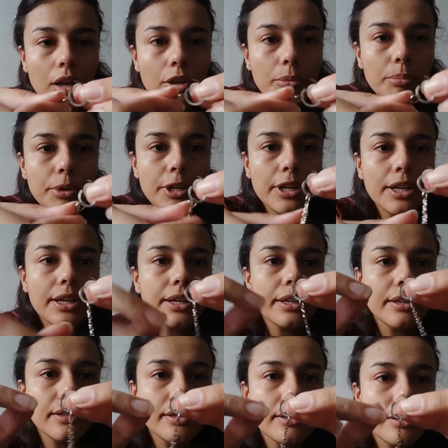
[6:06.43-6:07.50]
You put
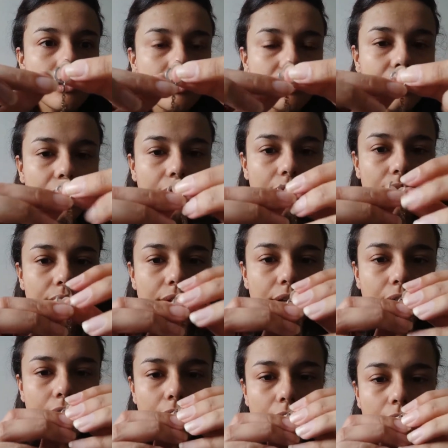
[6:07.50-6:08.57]
it inside of
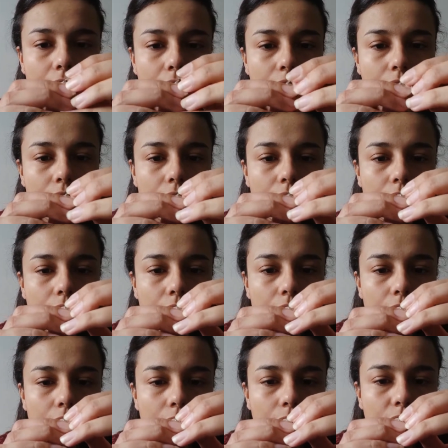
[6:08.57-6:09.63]
it, so you can
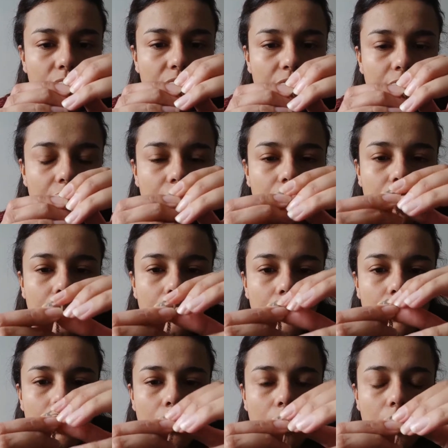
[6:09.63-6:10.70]
close it
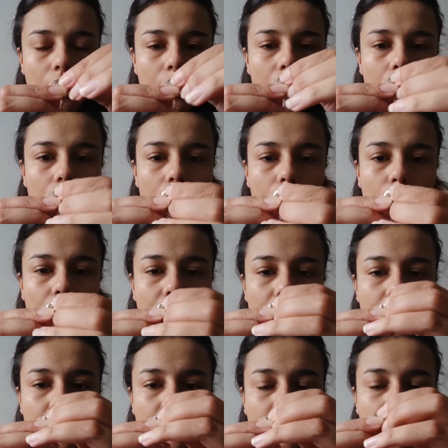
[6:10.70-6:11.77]

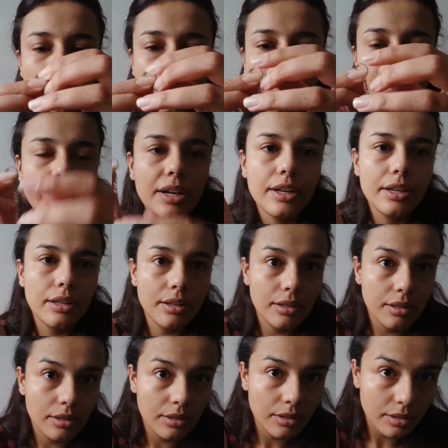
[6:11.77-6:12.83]
with the inside.
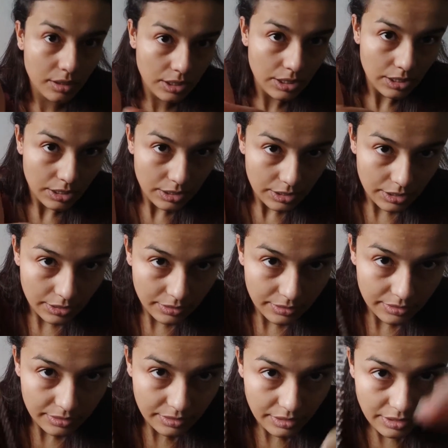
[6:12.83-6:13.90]
Can you
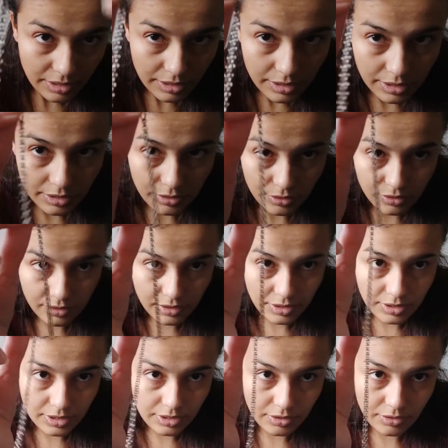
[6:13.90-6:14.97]
see? Can you
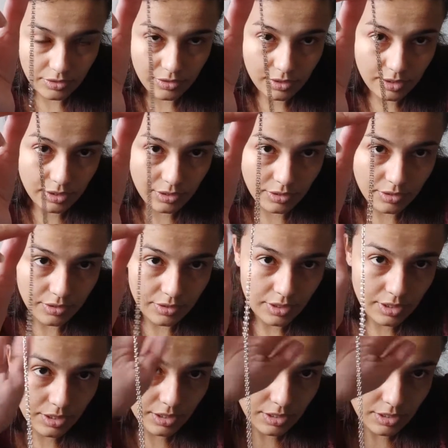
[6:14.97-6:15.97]
see? Can you see? Can you see?